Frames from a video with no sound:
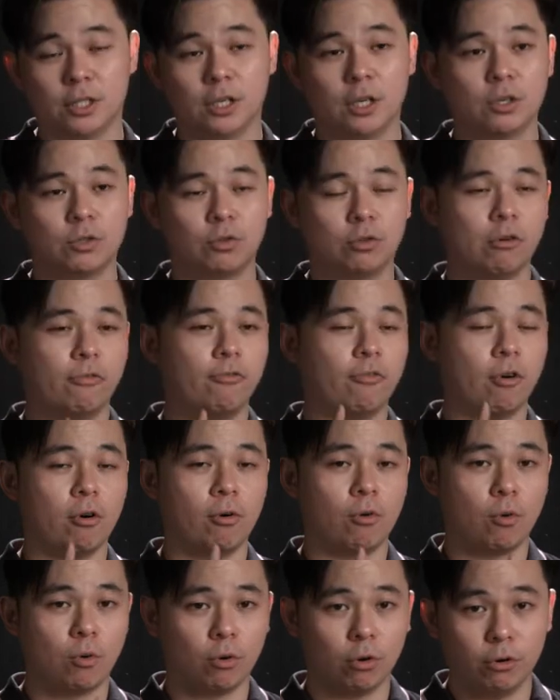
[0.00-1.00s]
So for
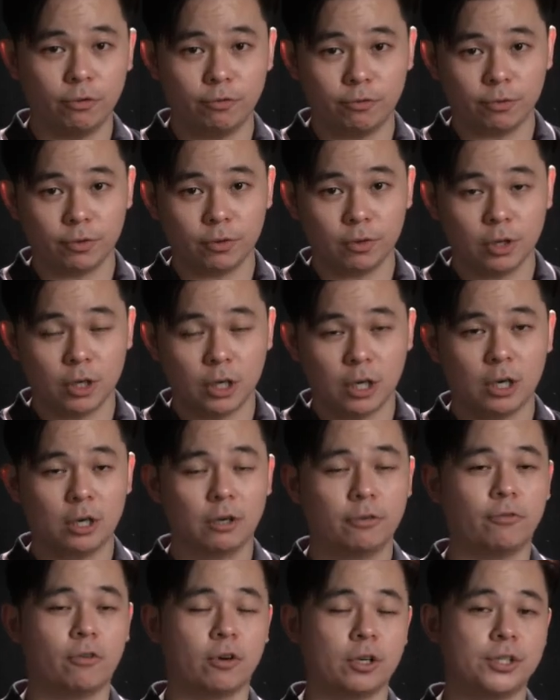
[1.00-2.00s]
growth,
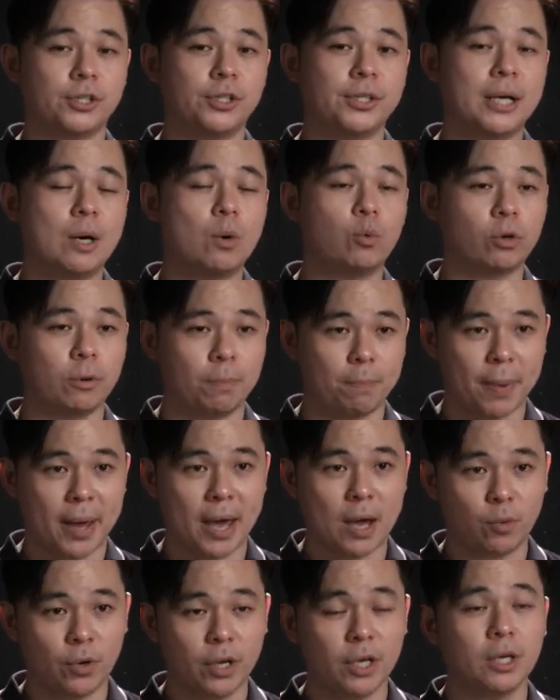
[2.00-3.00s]
for cell
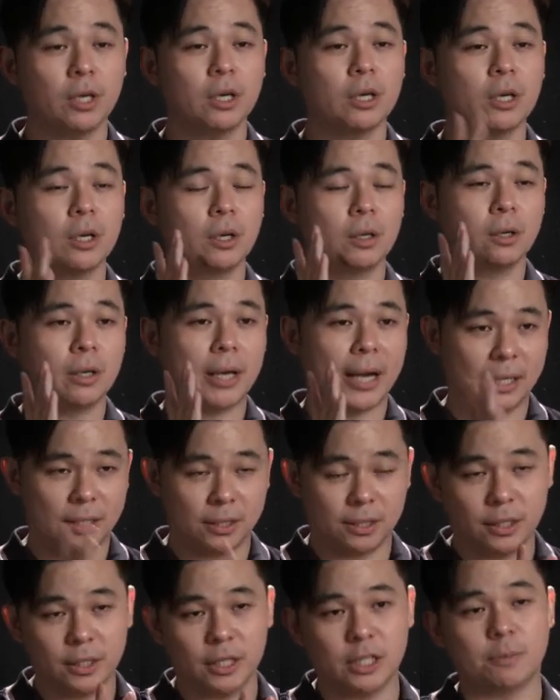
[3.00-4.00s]
repairing,
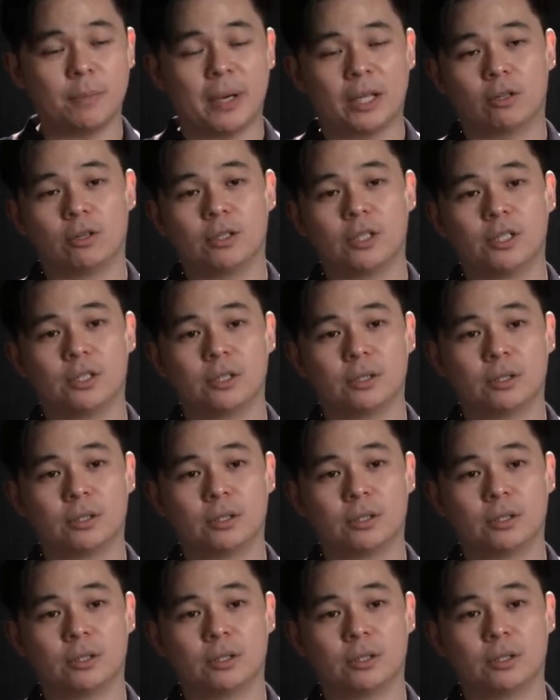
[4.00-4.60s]
answer is mitosis.